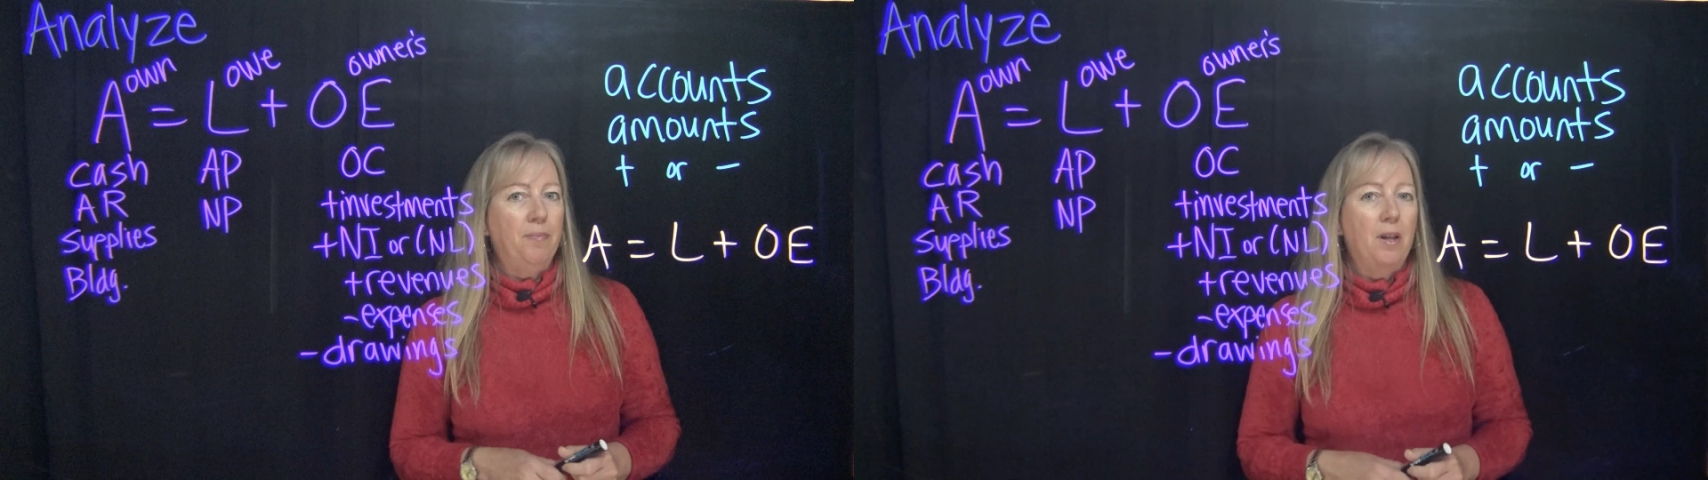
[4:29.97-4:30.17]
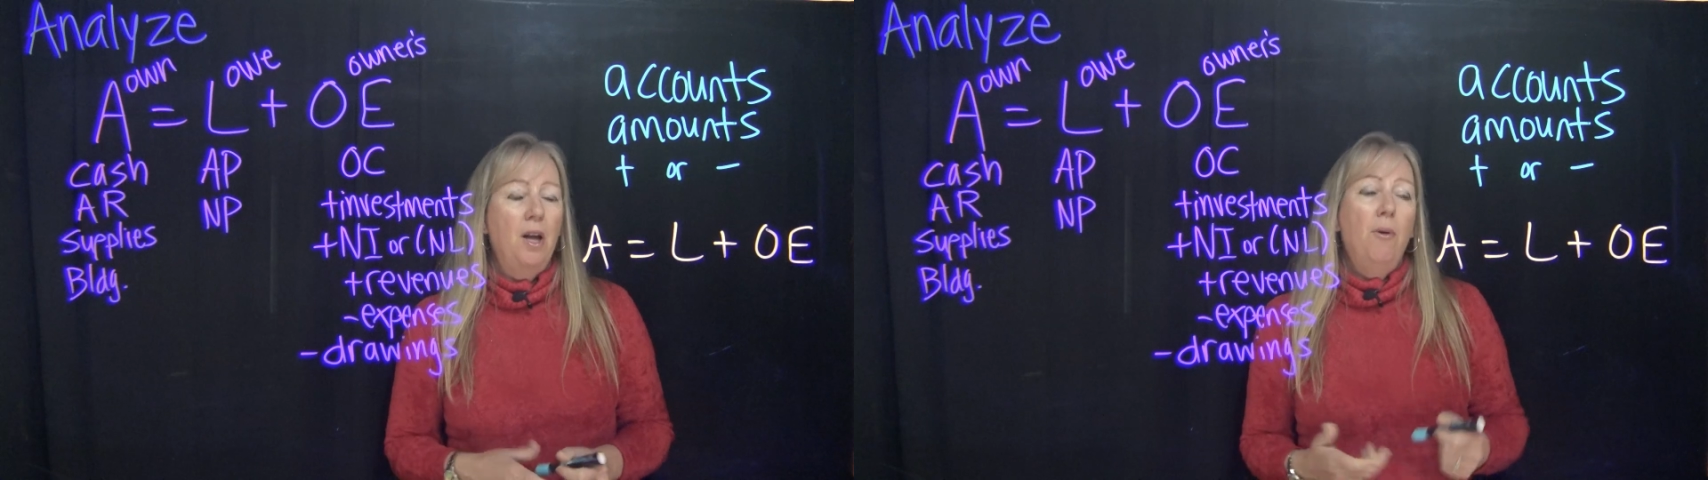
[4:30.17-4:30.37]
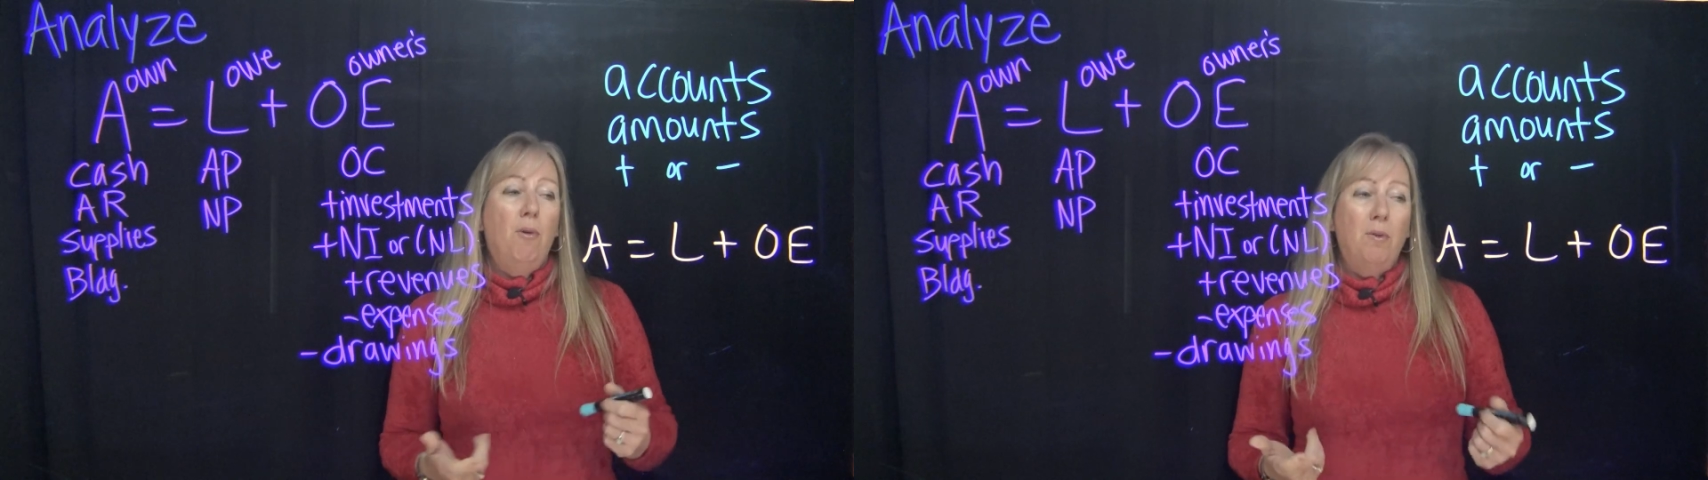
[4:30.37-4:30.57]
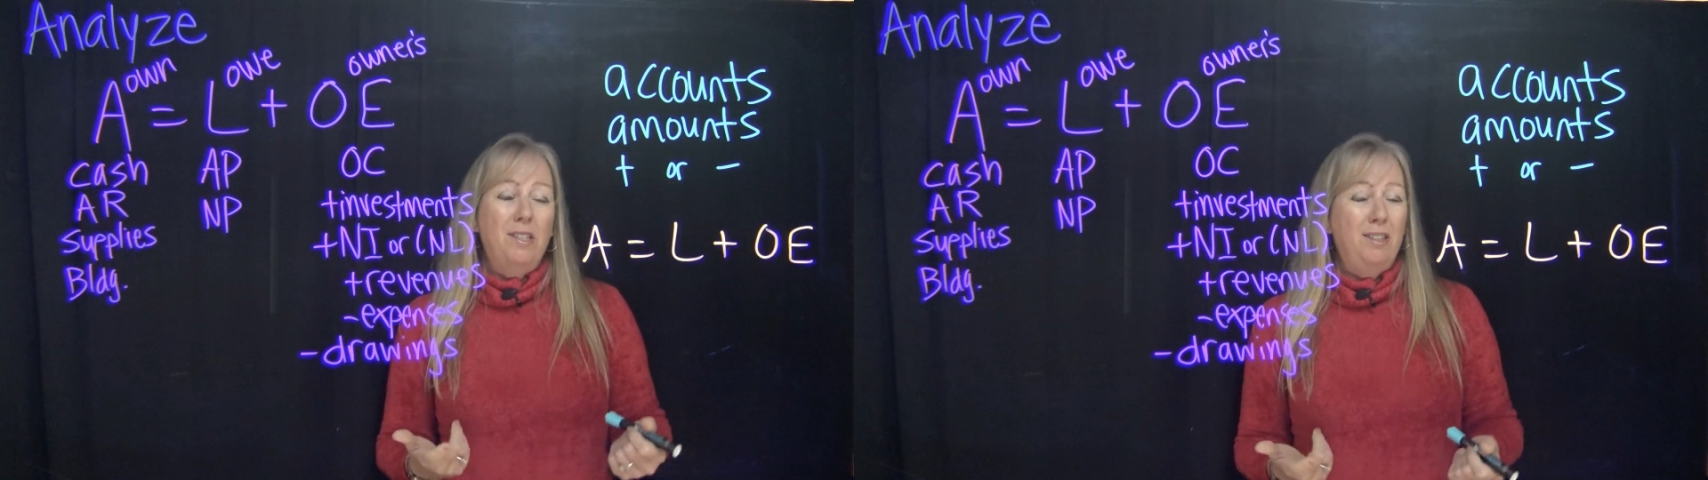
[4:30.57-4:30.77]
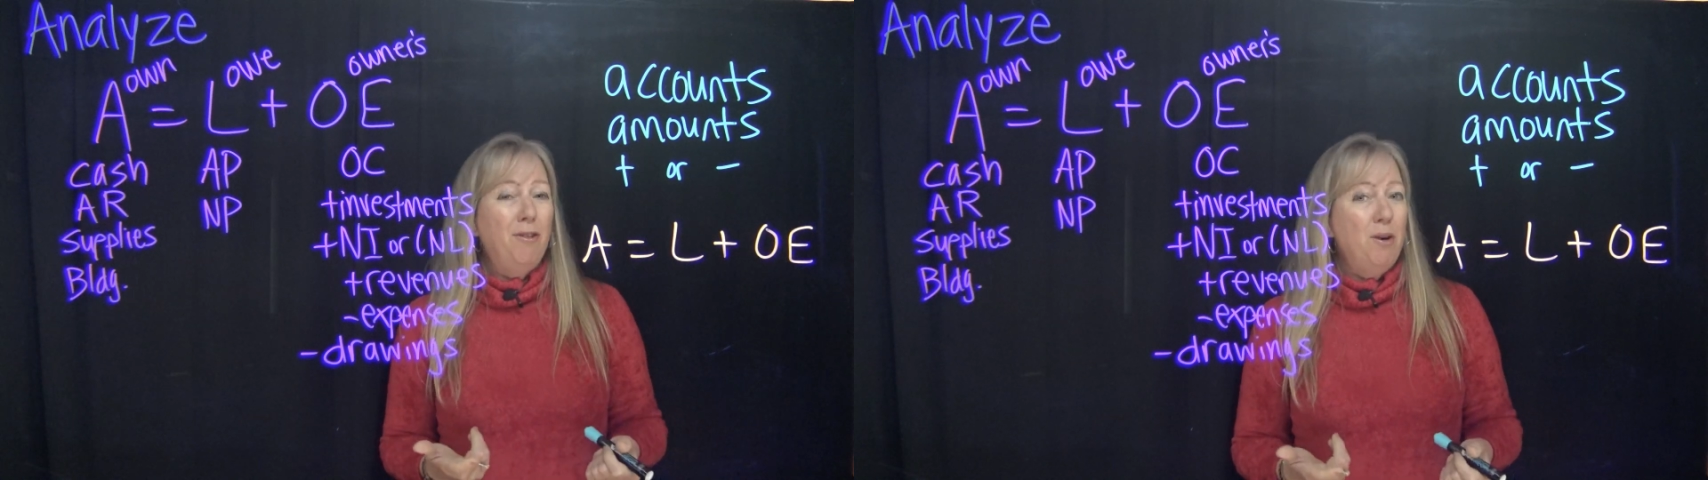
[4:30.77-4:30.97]
Well, we're
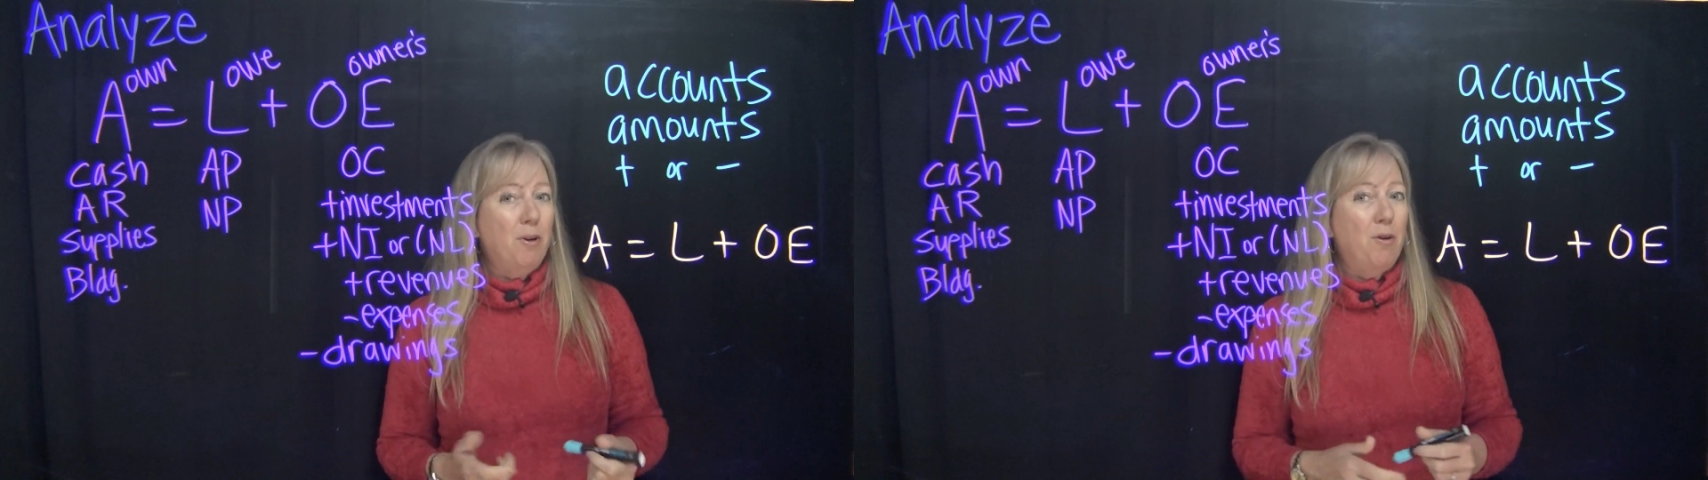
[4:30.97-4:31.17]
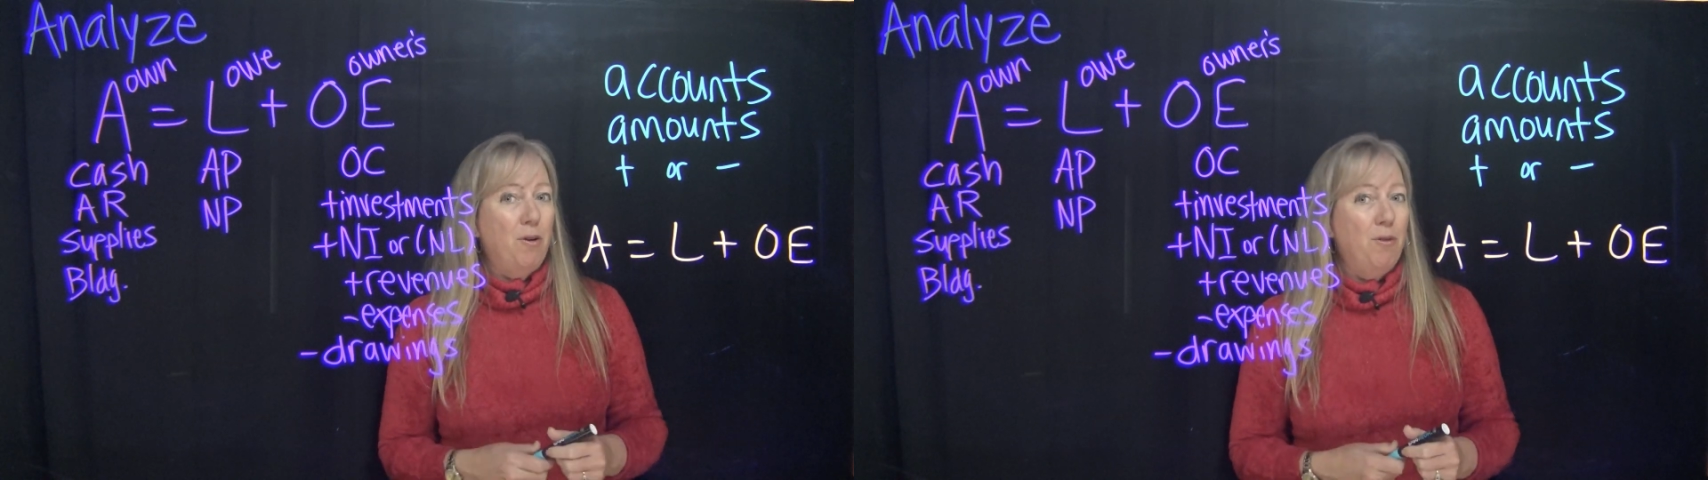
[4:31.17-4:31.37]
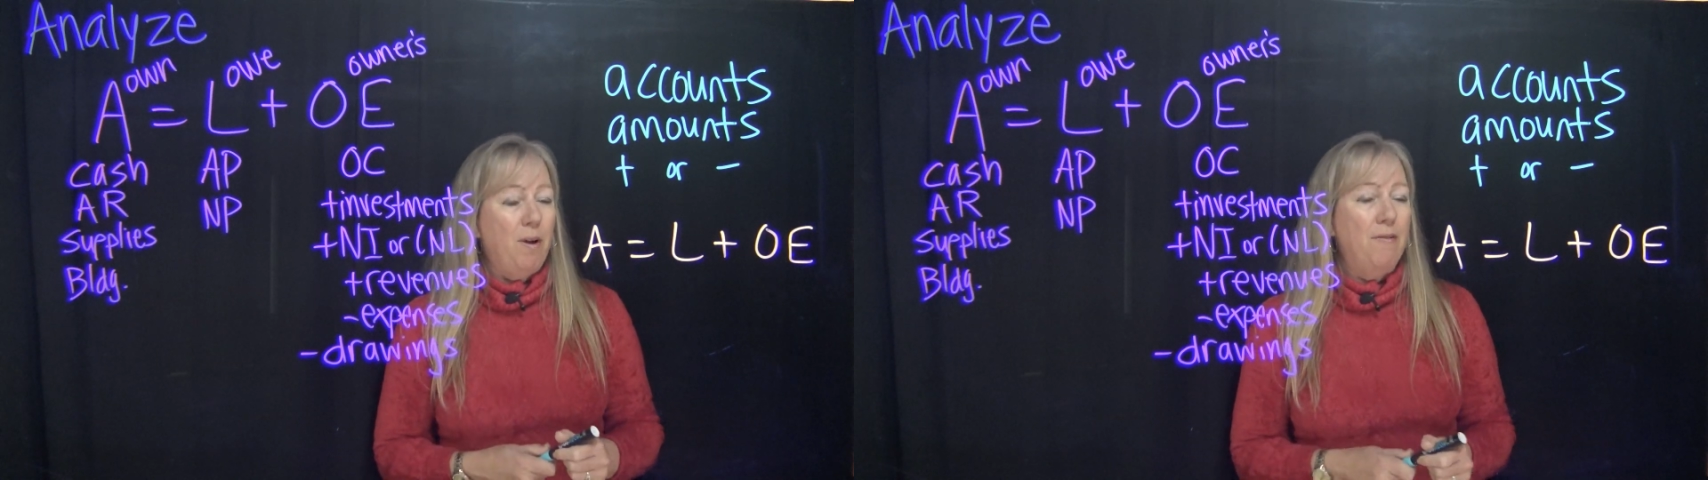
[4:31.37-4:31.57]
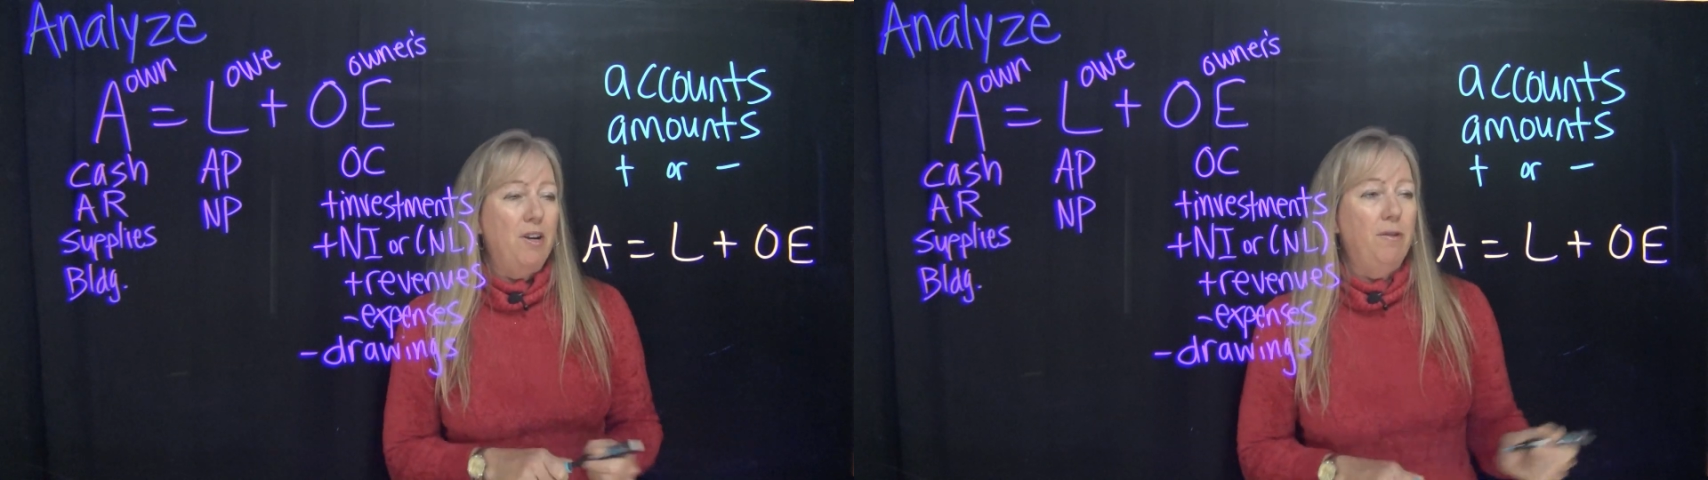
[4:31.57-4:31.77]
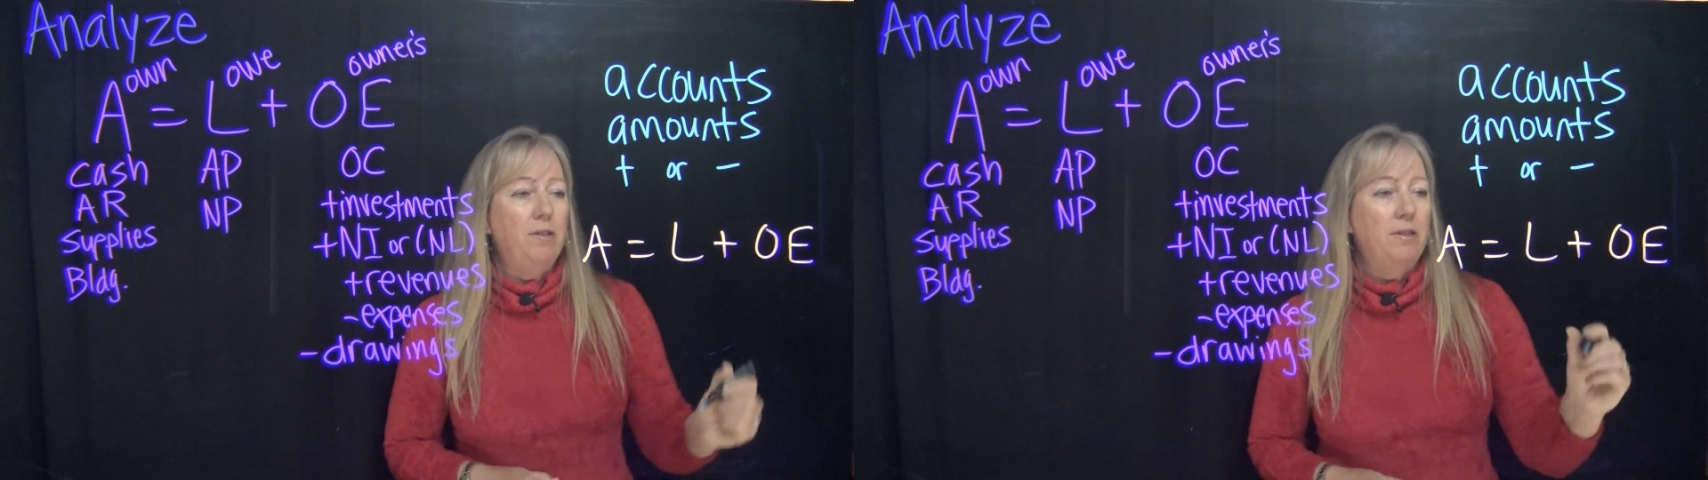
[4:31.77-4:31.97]
still going to record the
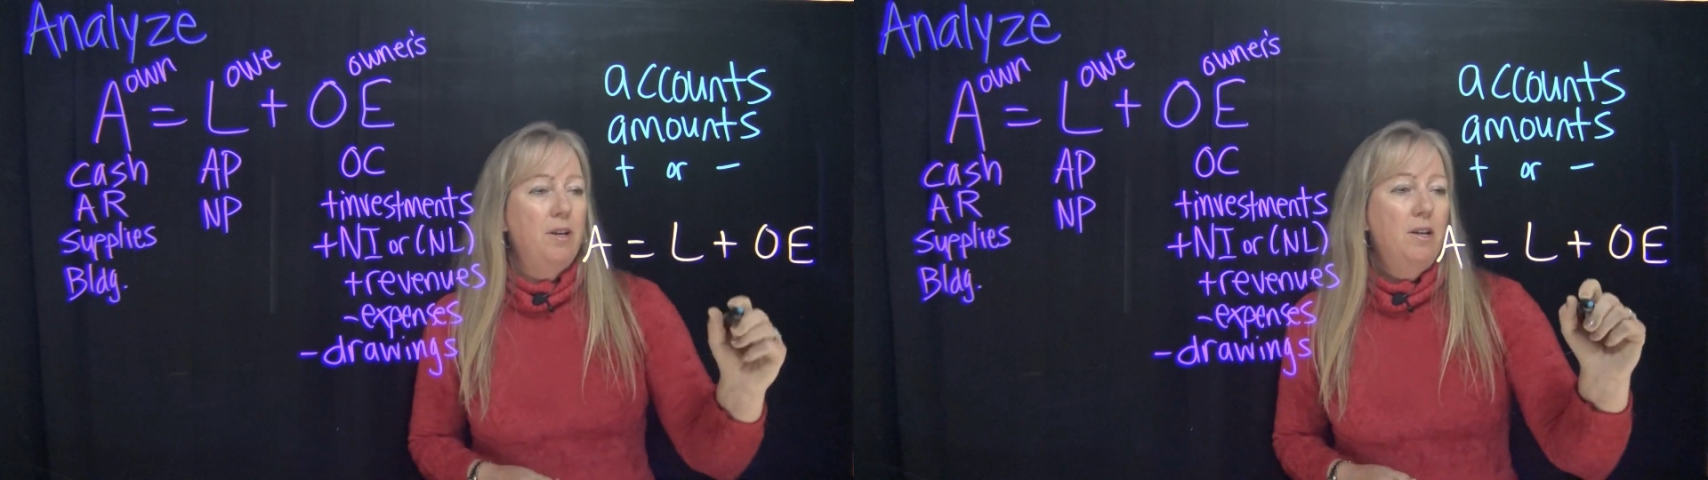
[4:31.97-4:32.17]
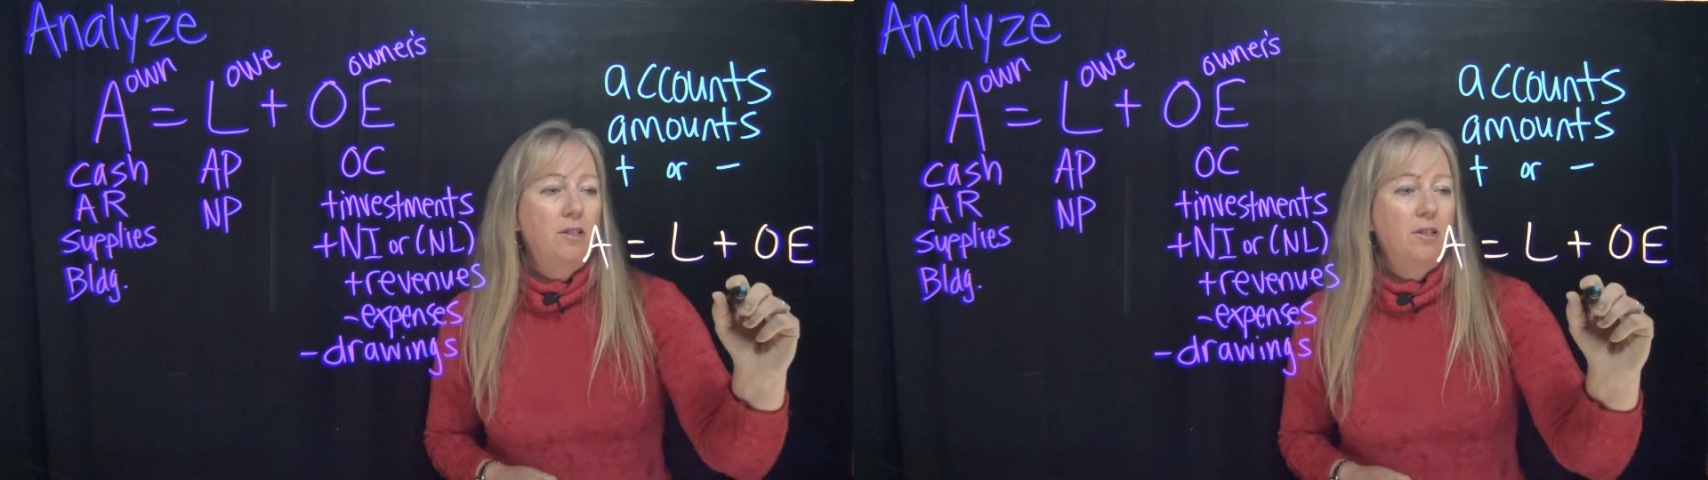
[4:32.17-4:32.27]
revenues.